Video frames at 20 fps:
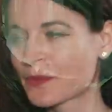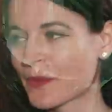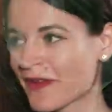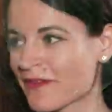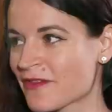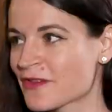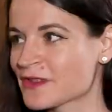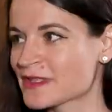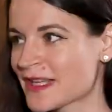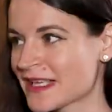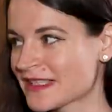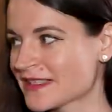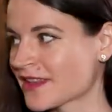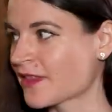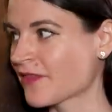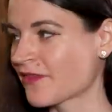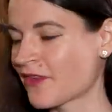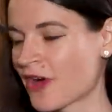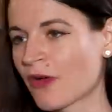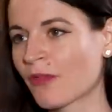one of those things that
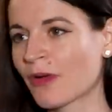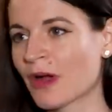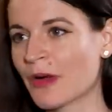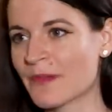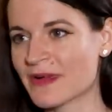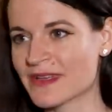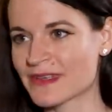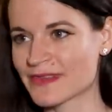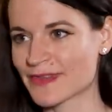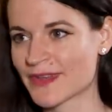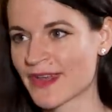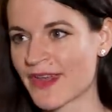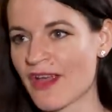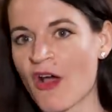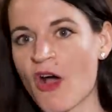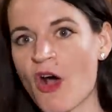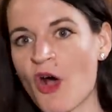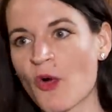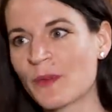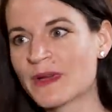the Far Realm has
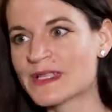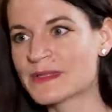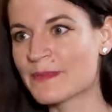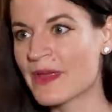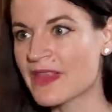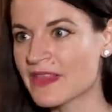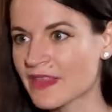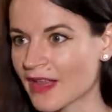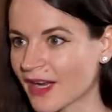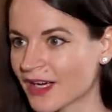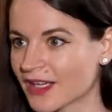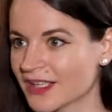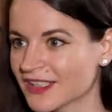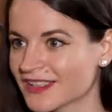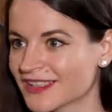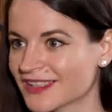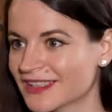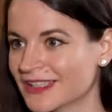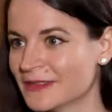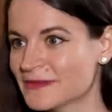always been
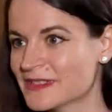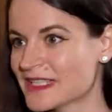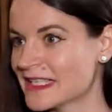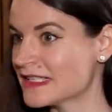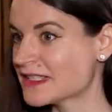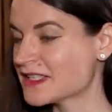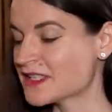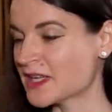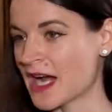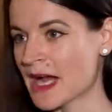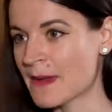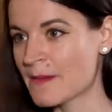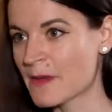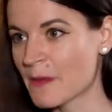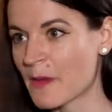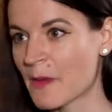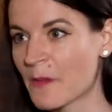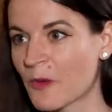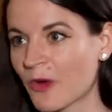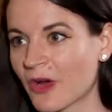there since time
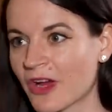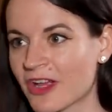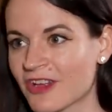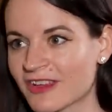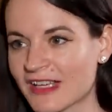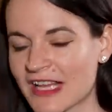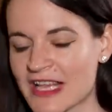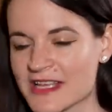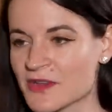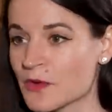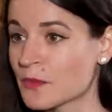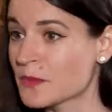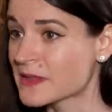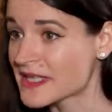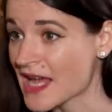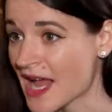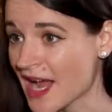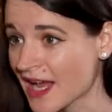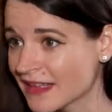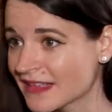immemorial, and has always
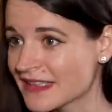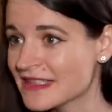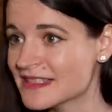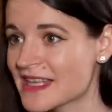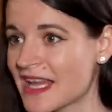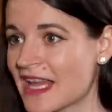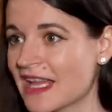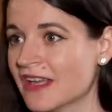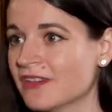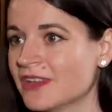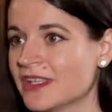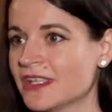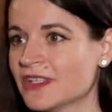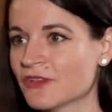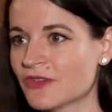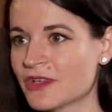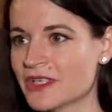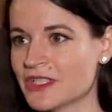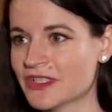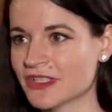had these alien
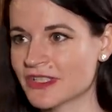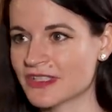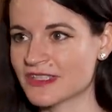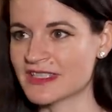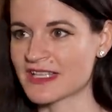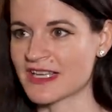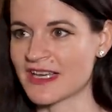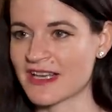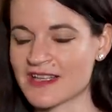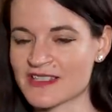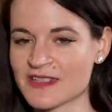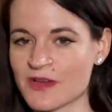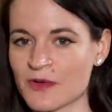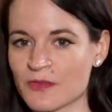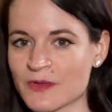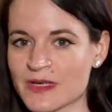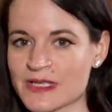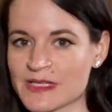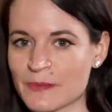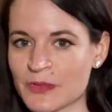creatures, and has
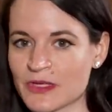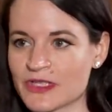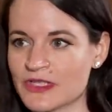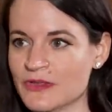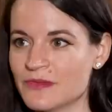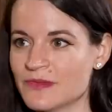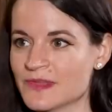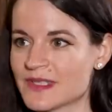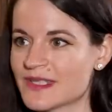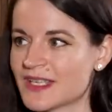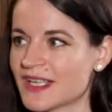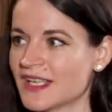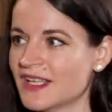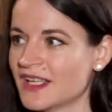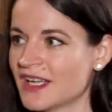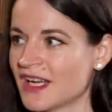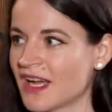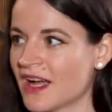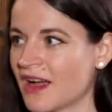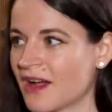always produced
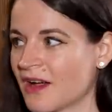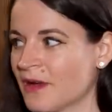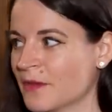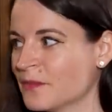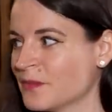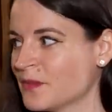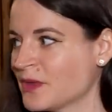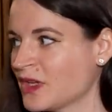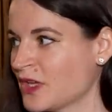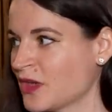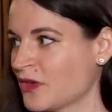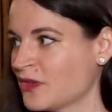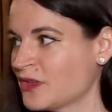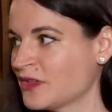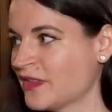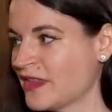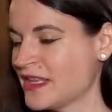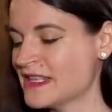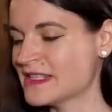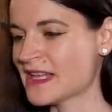
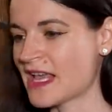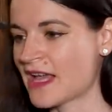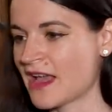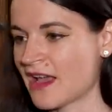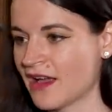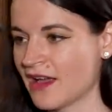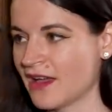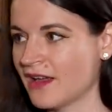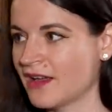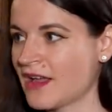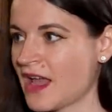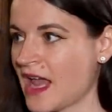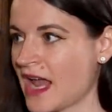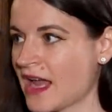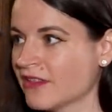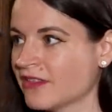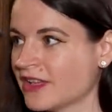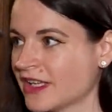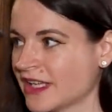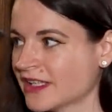these
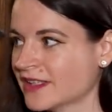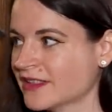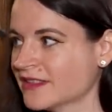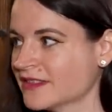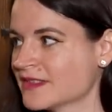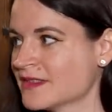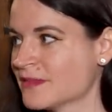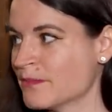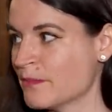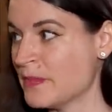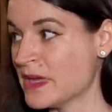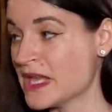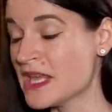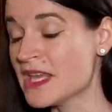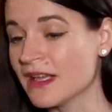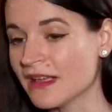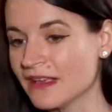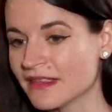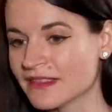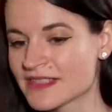alien
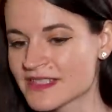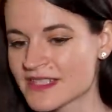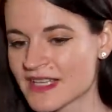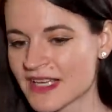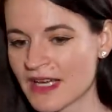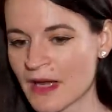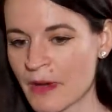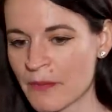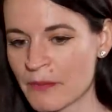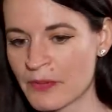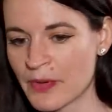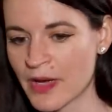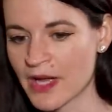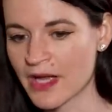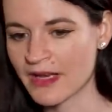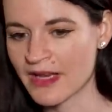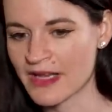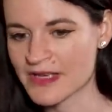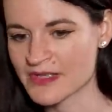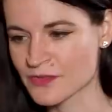beings,
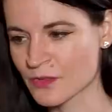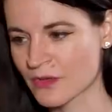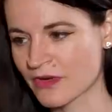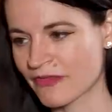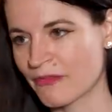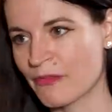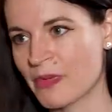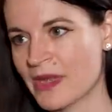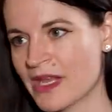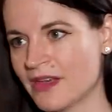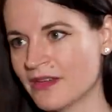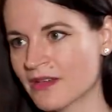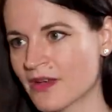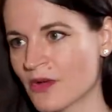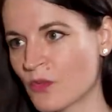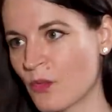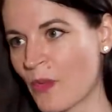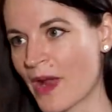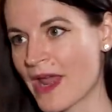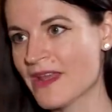but has sort of been
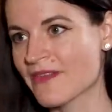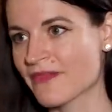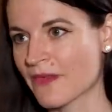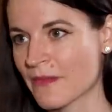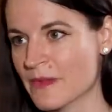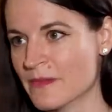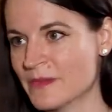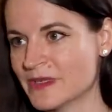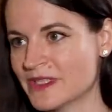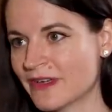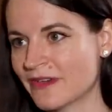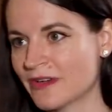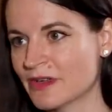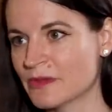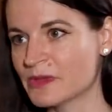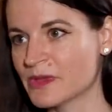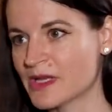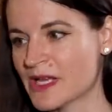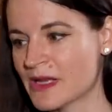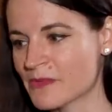away from the material
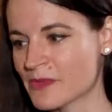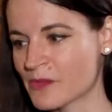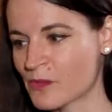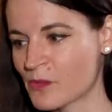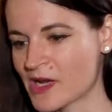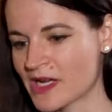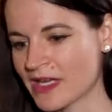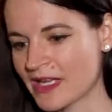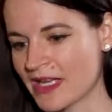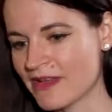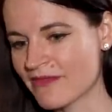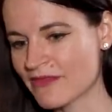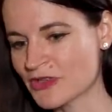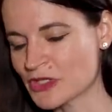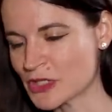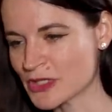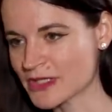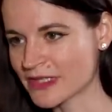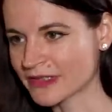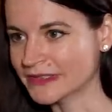plane. But when even
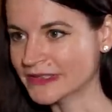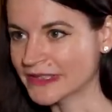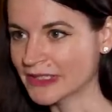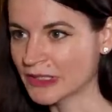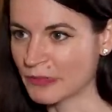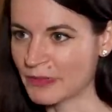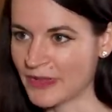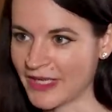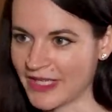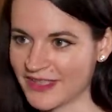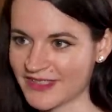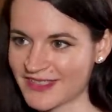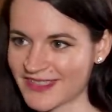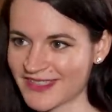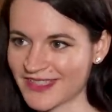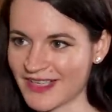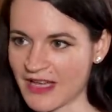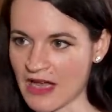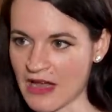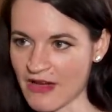just a little
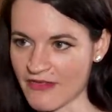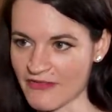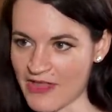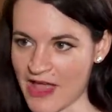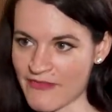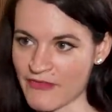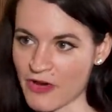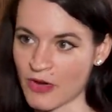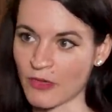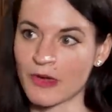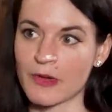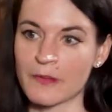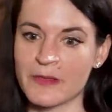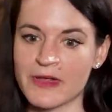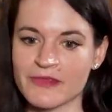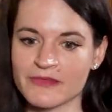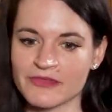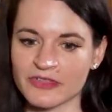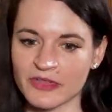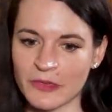bit of that Far Realm
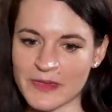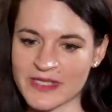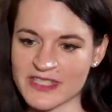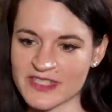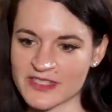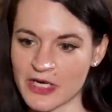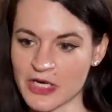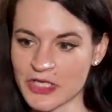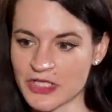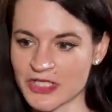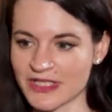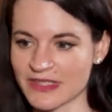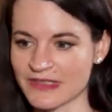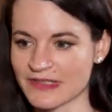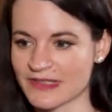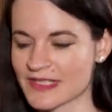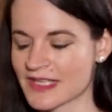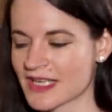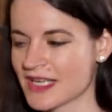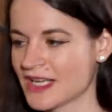influence
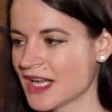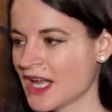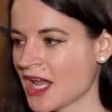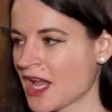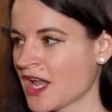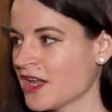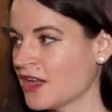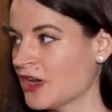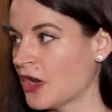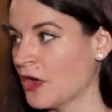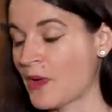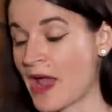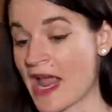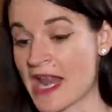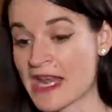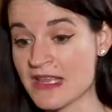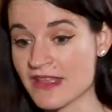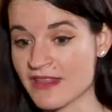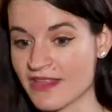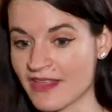touches you know,
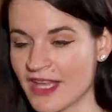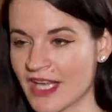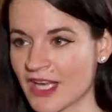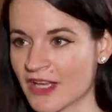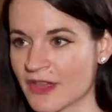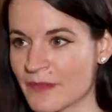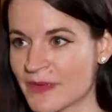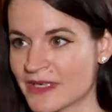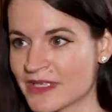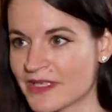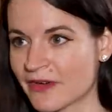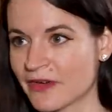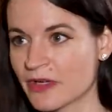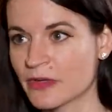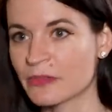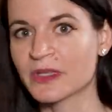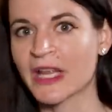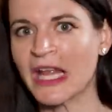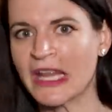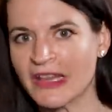anything on the
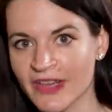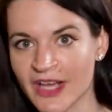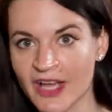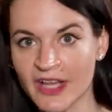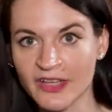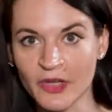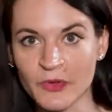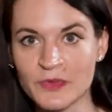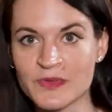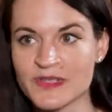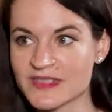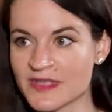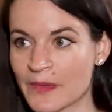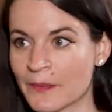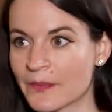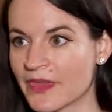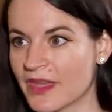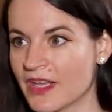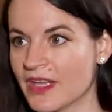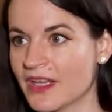material plane, let alone
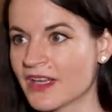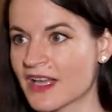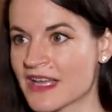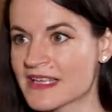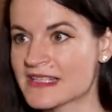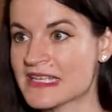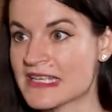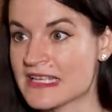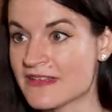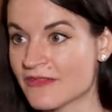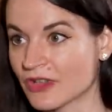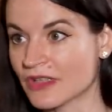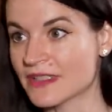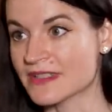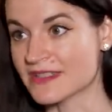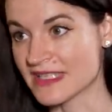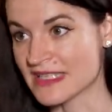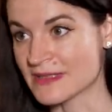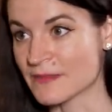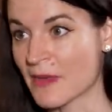something as evil
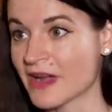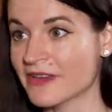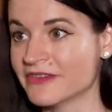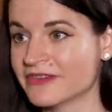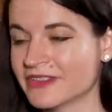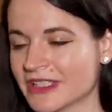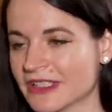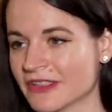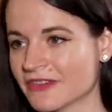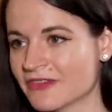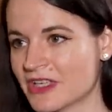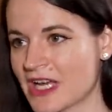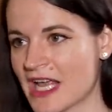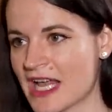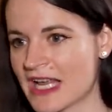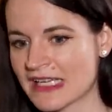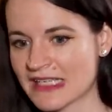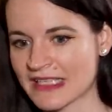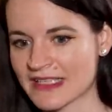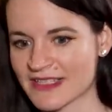as these Mind Flayer
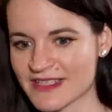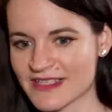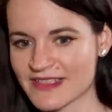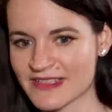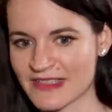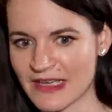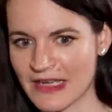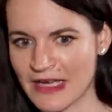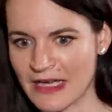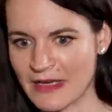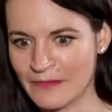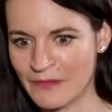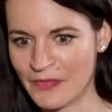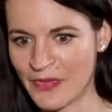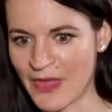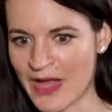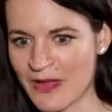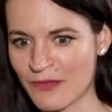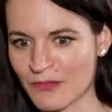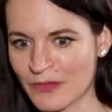fanatics.
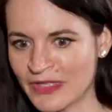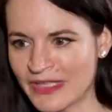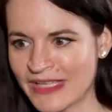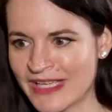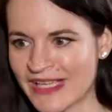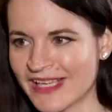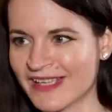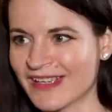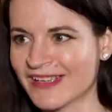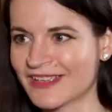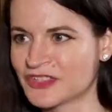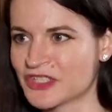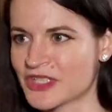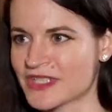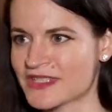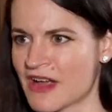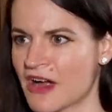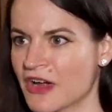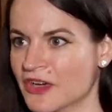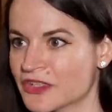That really
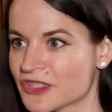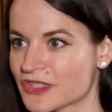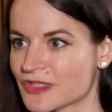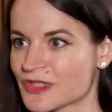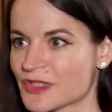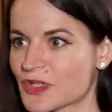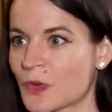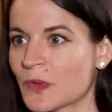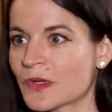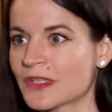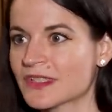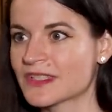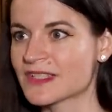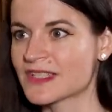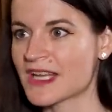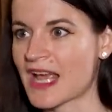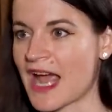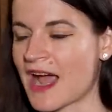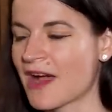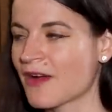just underscores
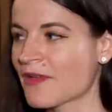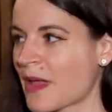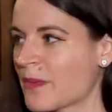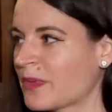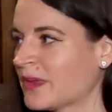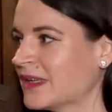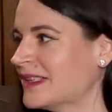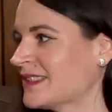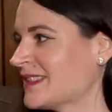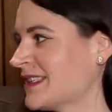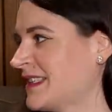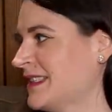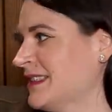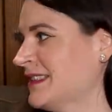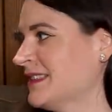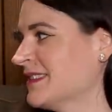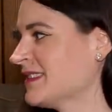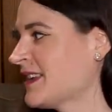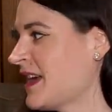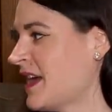how that place
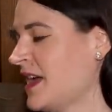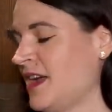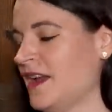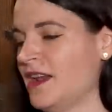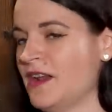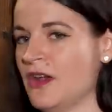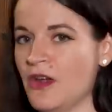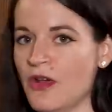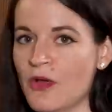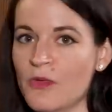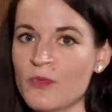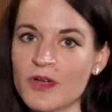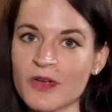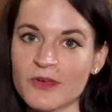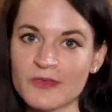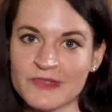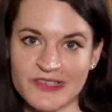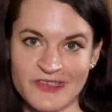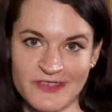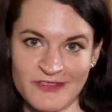is a
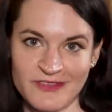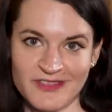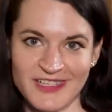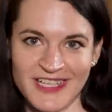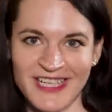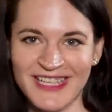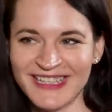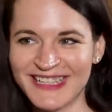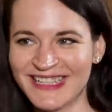no-go zone.